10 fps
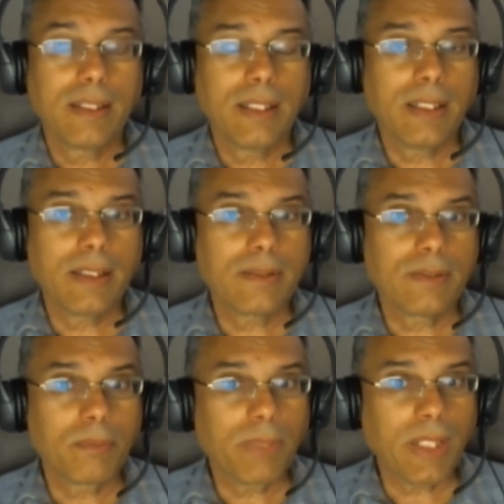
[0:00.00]
and
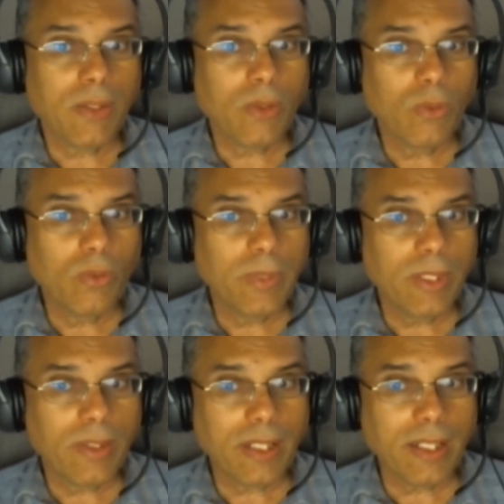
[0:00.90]
compare who we
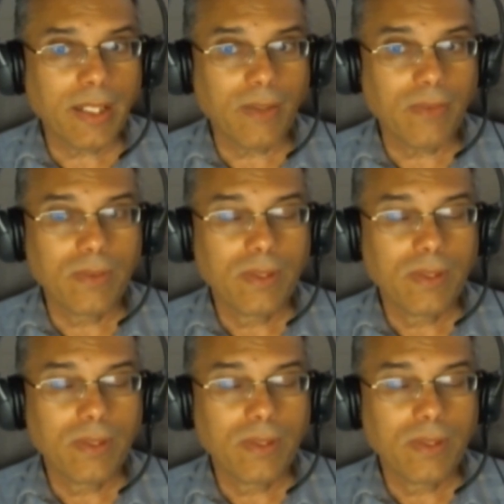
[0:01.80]
are now.